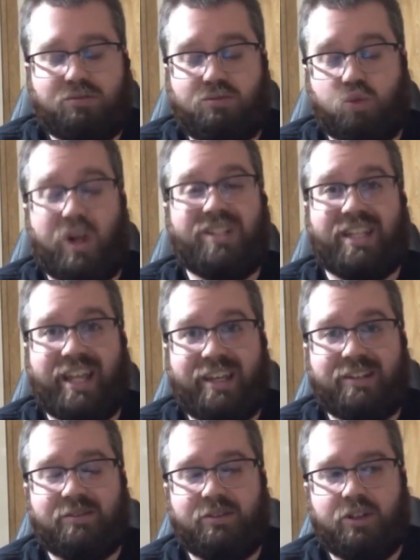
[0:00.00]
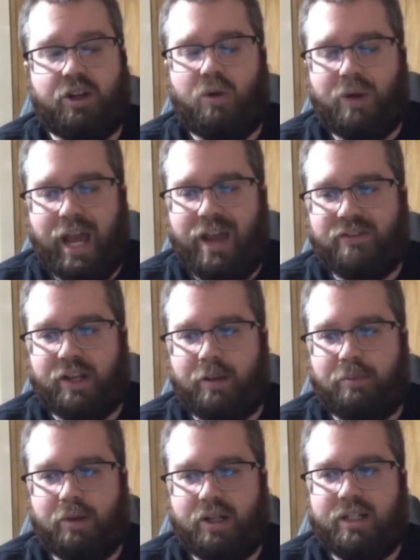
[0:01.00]
risky, you know, having
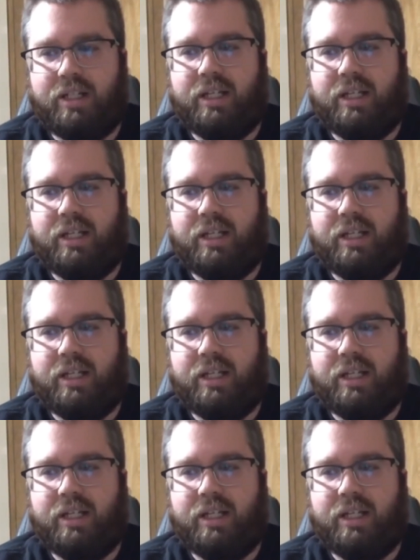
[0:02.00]
him. But